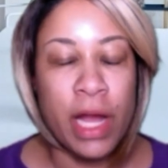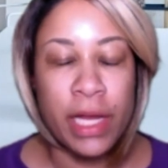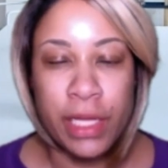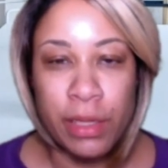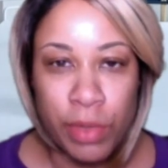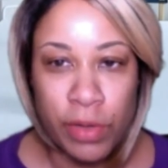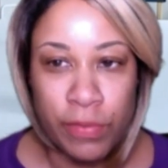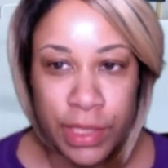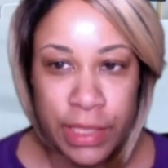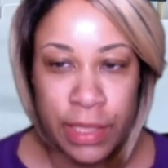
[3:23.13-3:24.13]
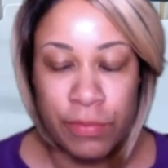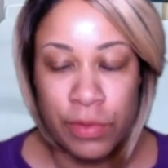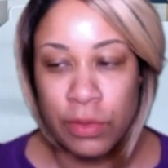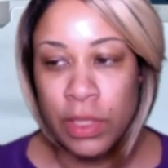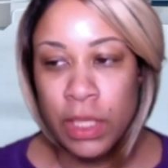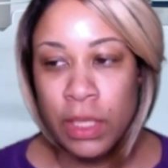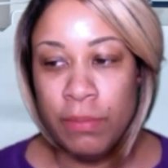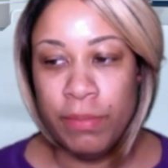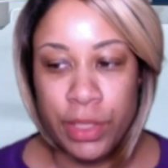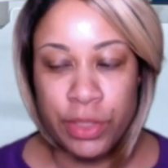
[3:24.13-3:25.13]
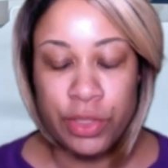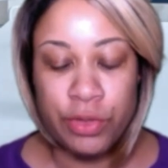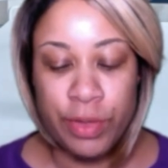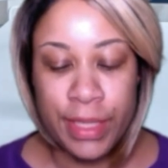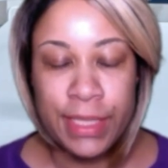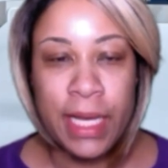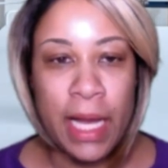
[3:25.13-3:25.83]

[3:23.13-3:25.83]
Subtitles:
I am over several ministries.